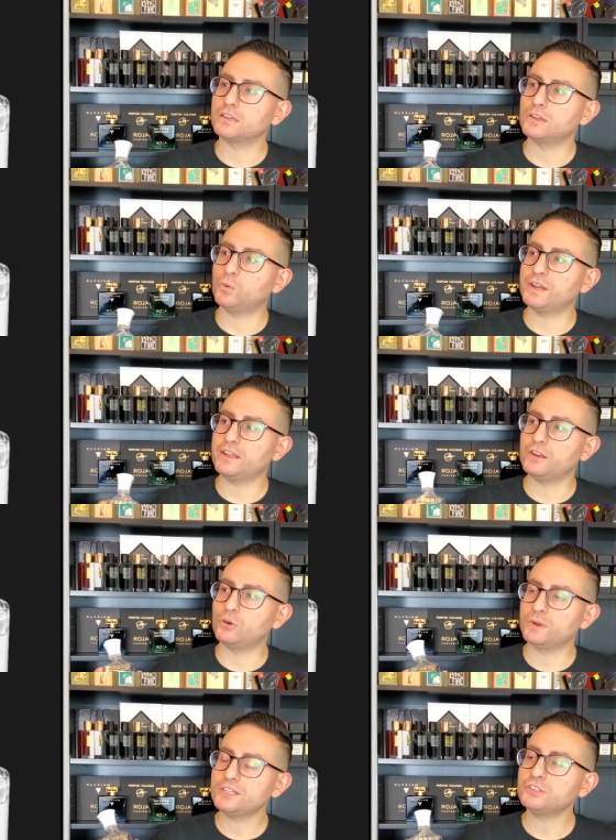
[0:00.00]
when it
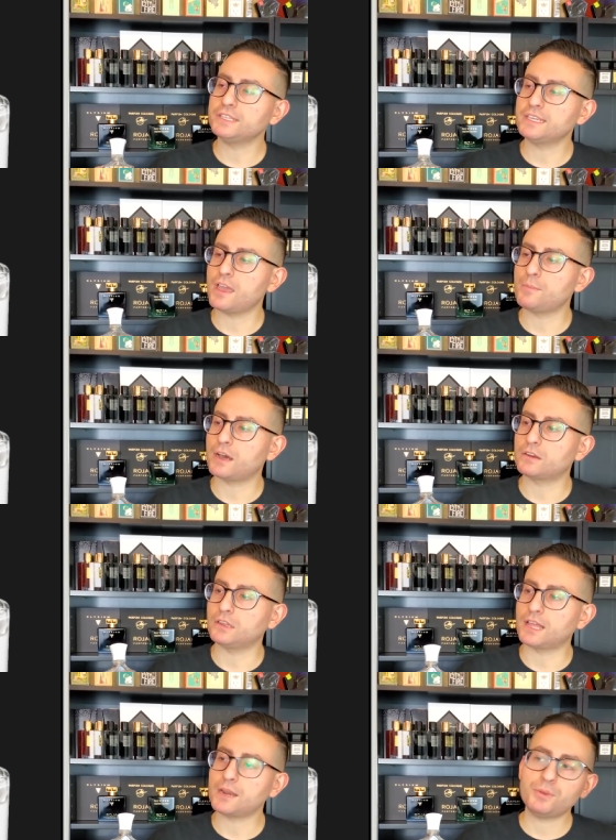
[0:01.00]
originally came out, a
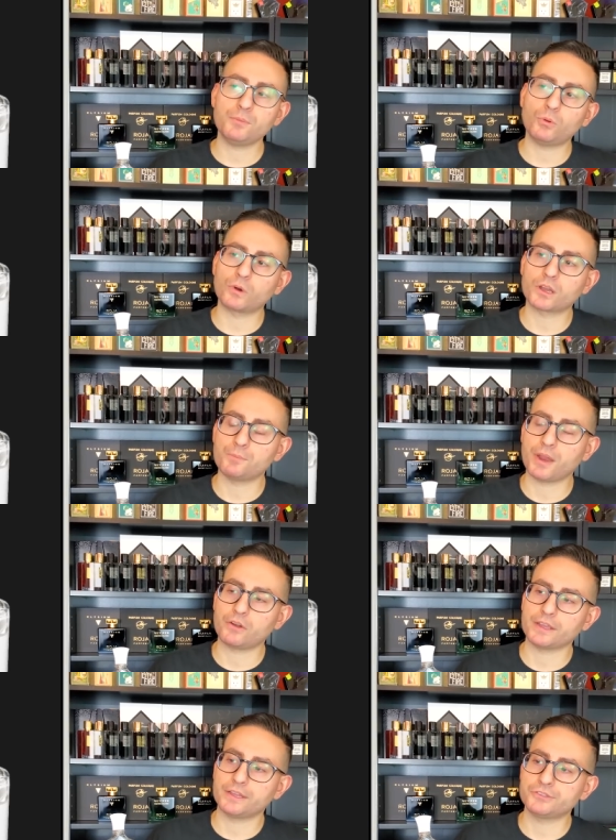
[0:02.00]
lot of people were
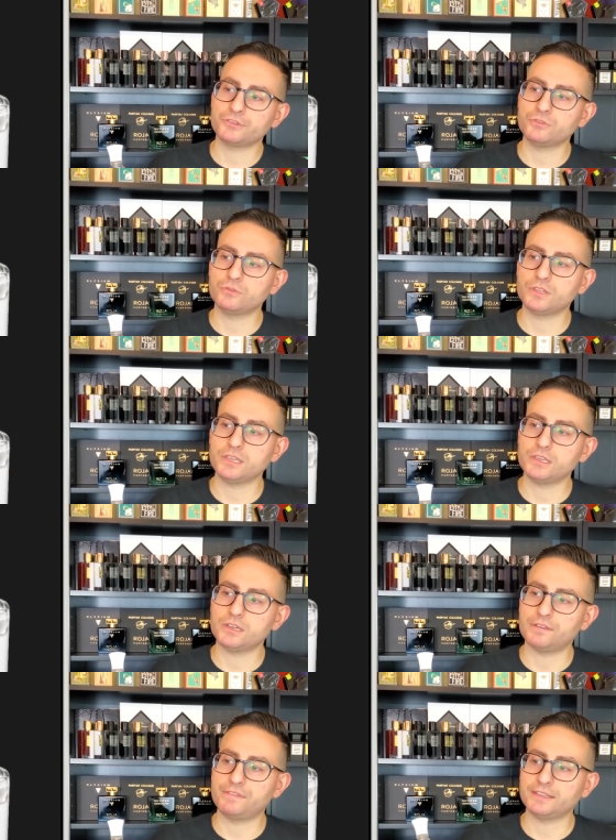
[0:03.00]
comparing it to the
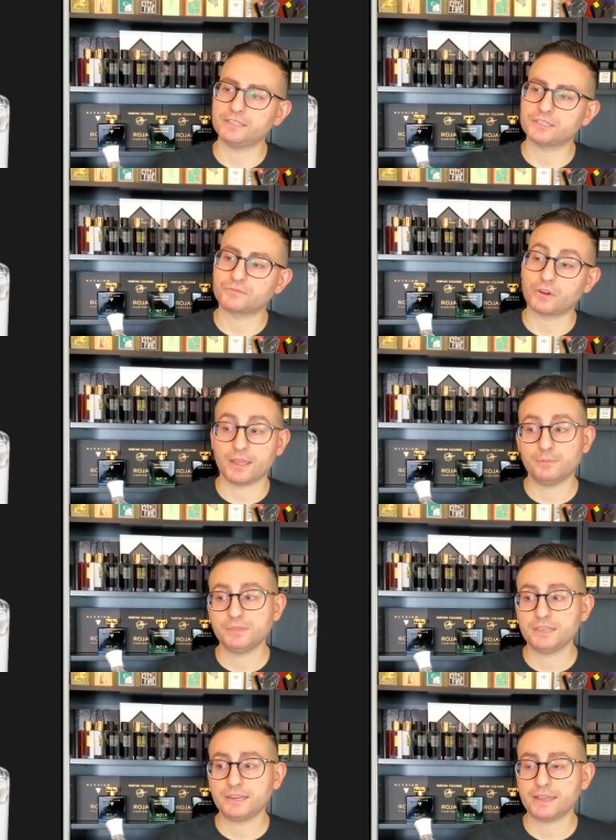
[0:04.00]
Aventus for Him
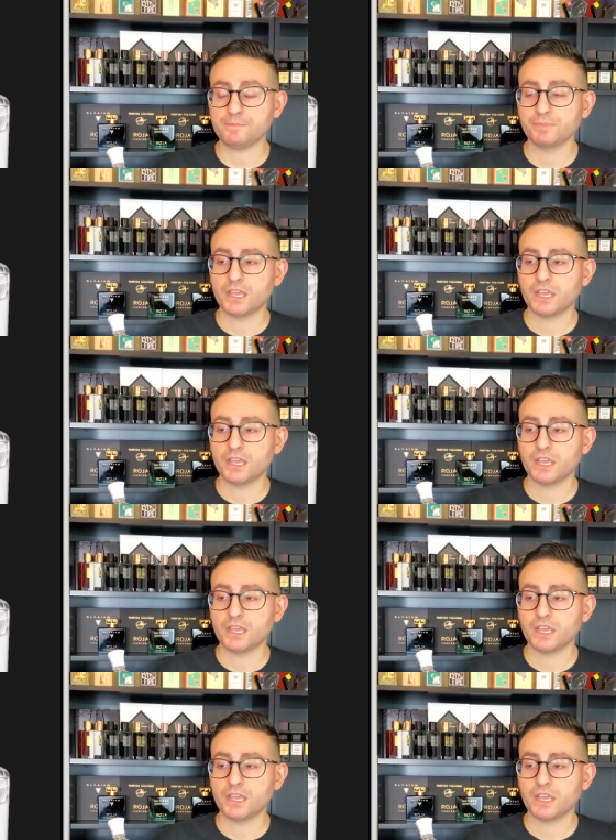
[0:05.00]
D N A,